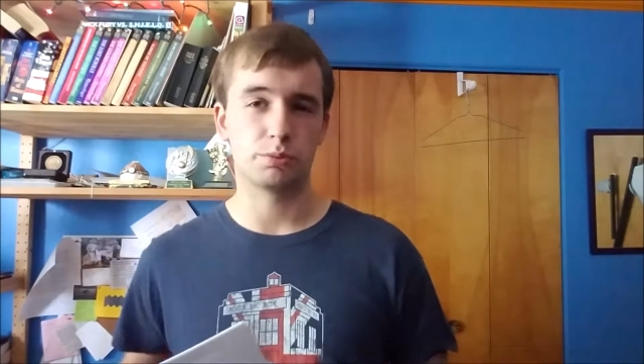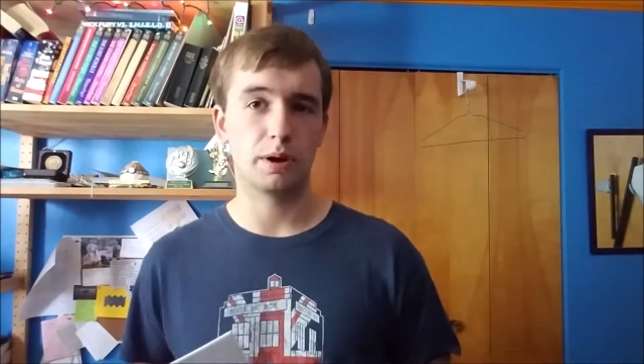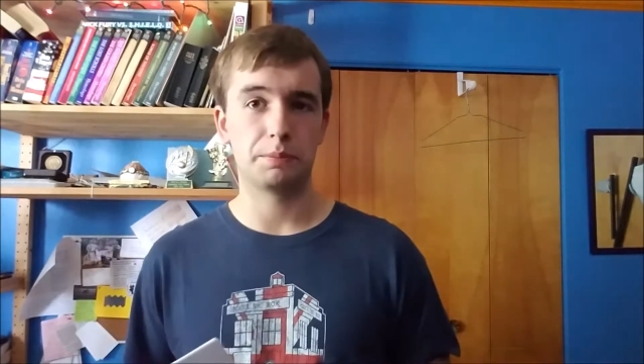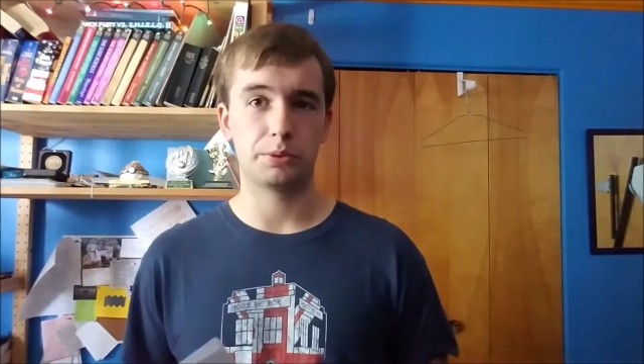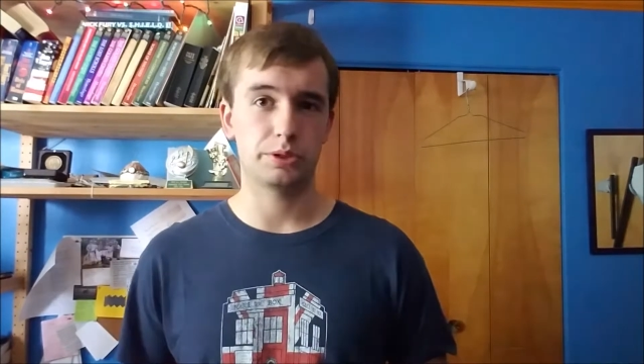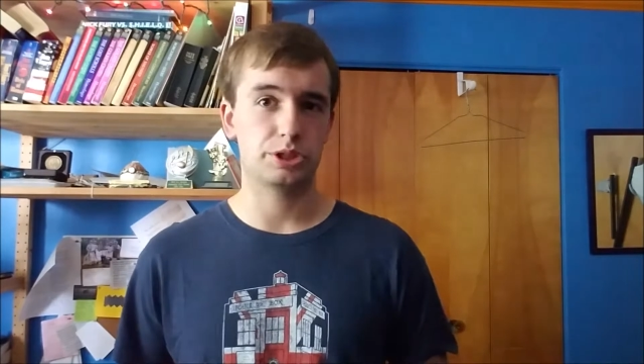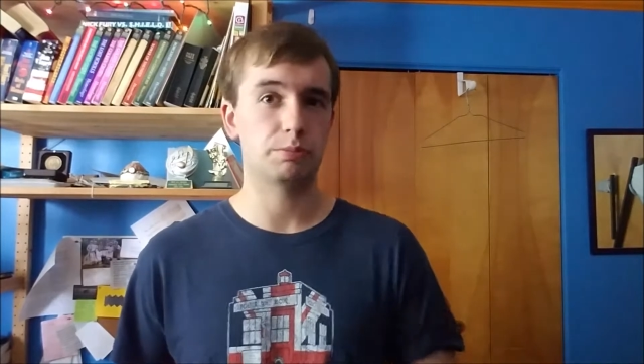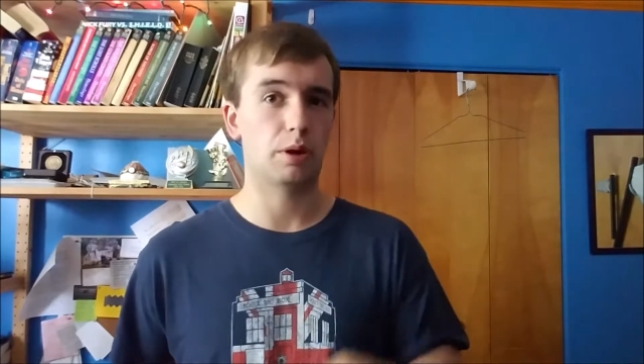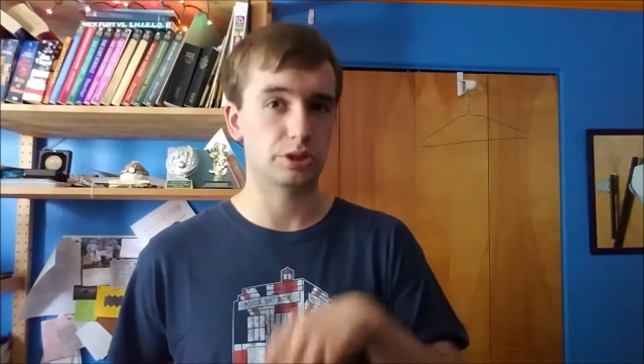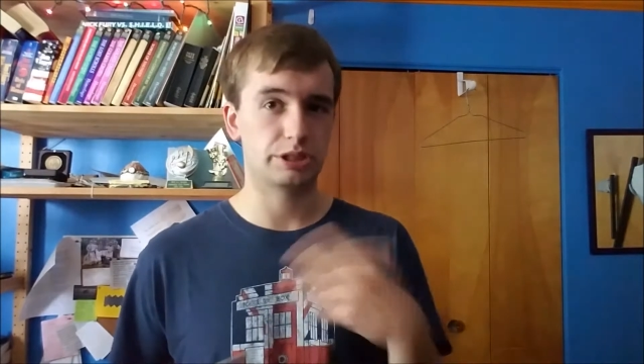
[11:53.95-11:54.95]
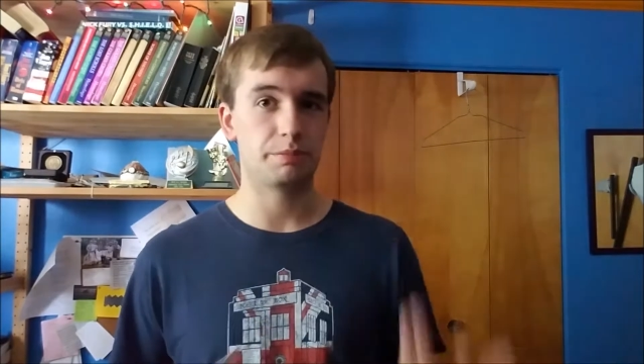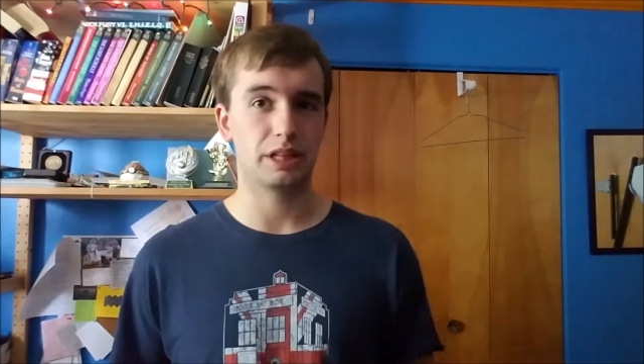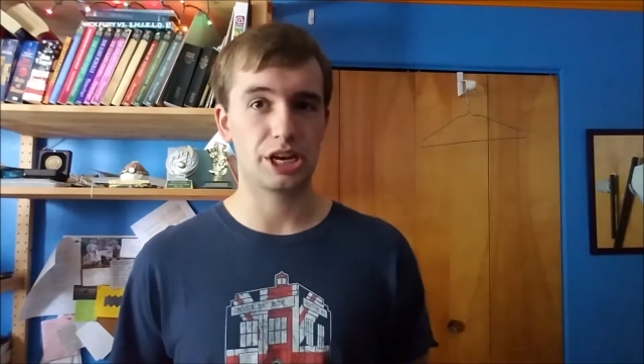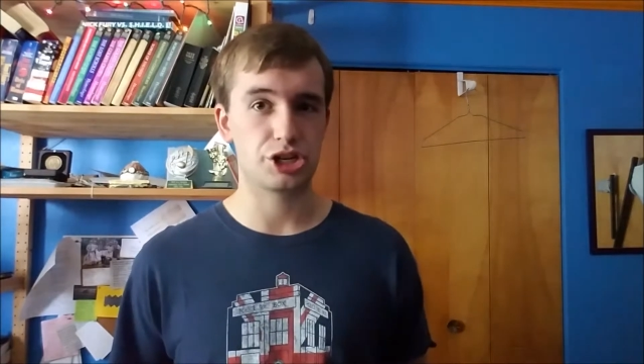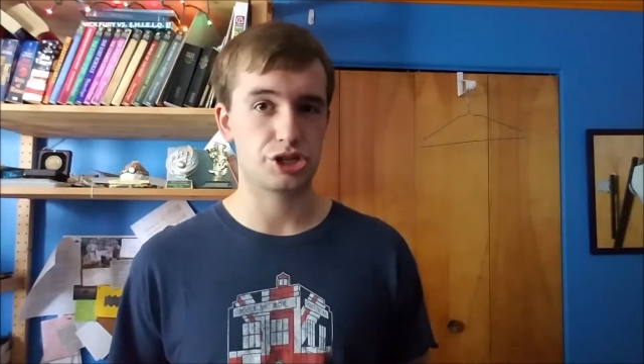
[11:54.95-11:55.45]
run through this small
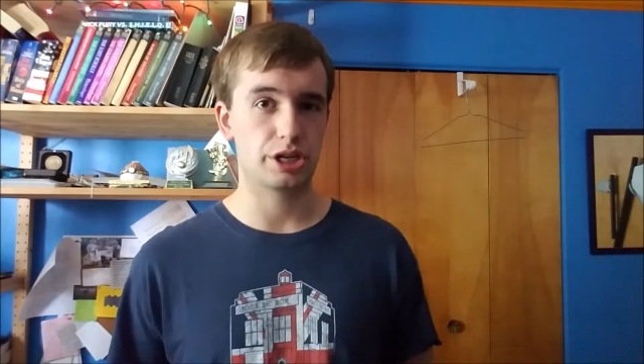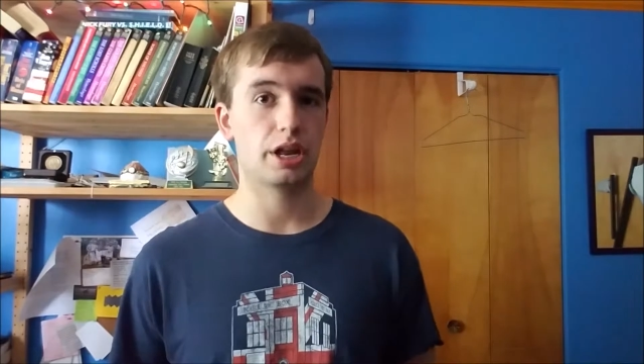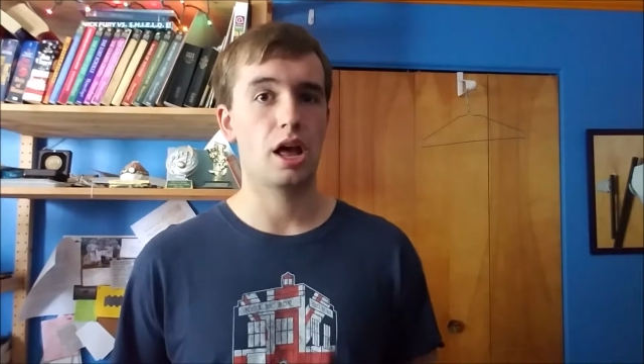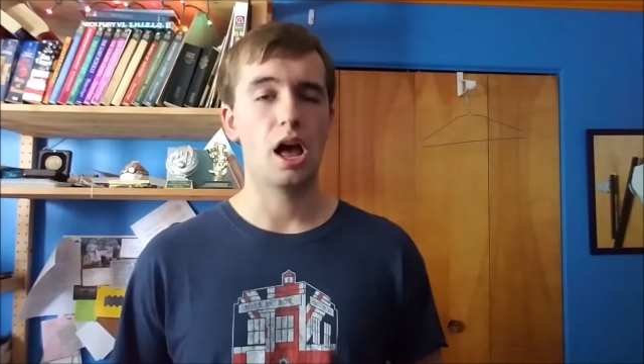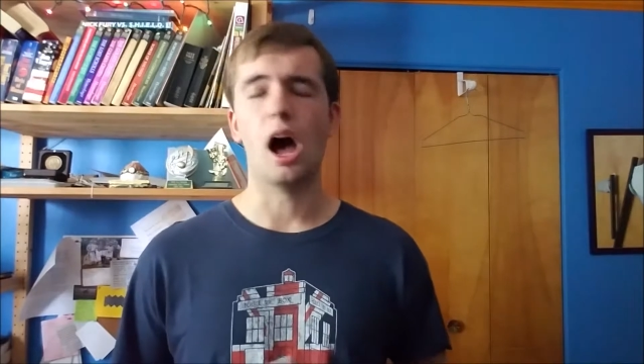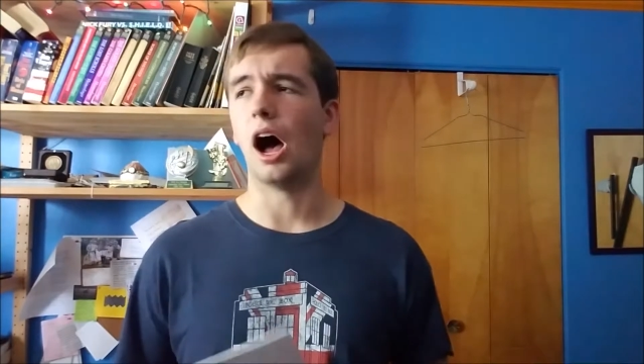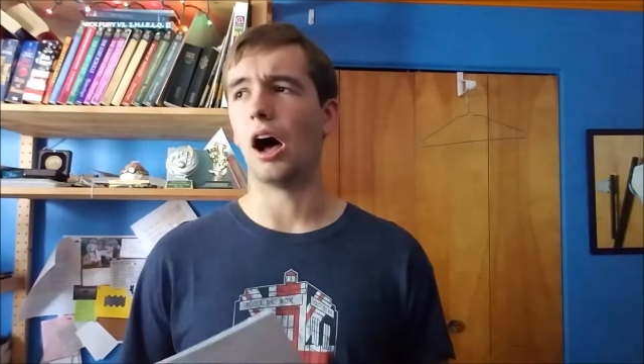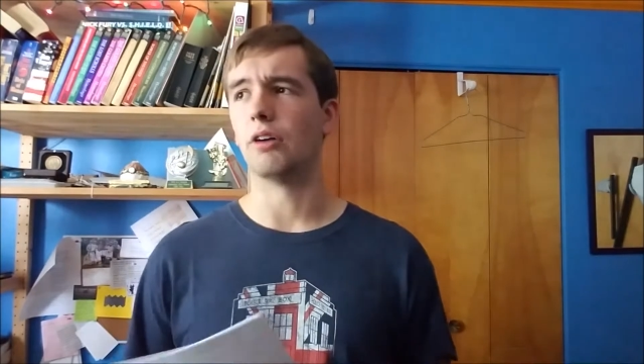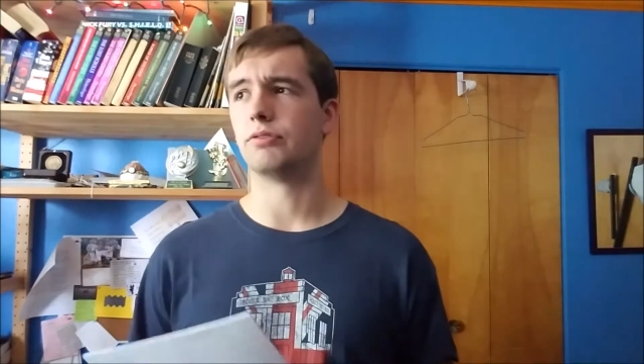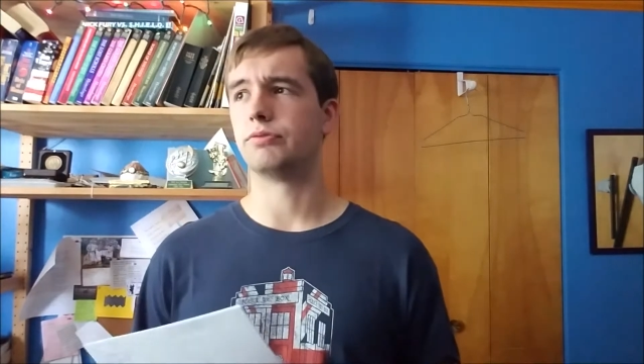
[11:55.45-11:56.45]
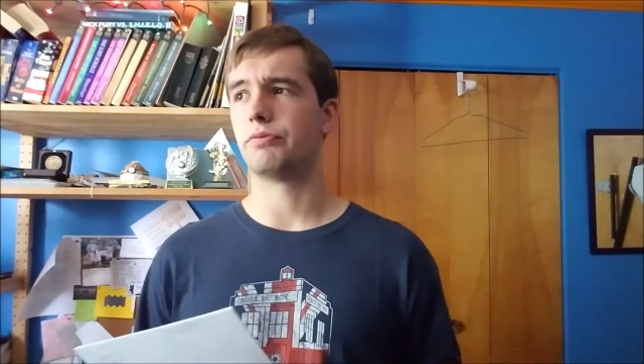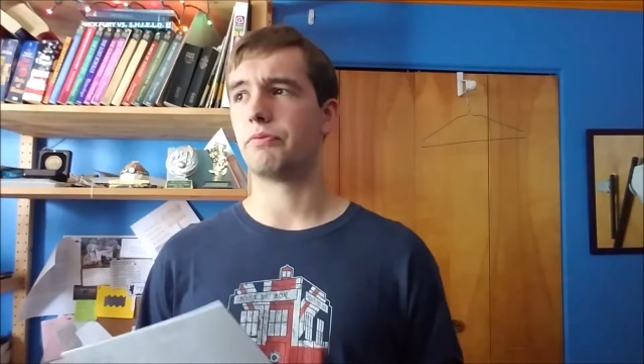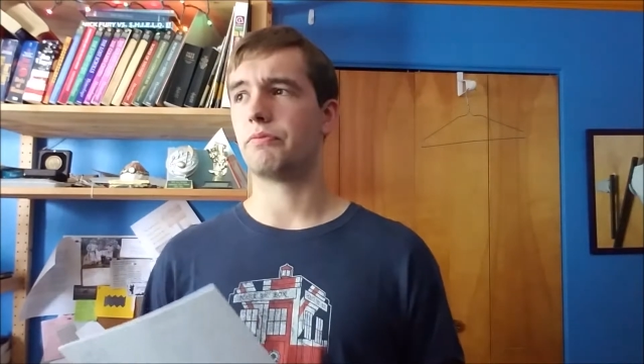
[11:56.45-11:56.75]
simulation of,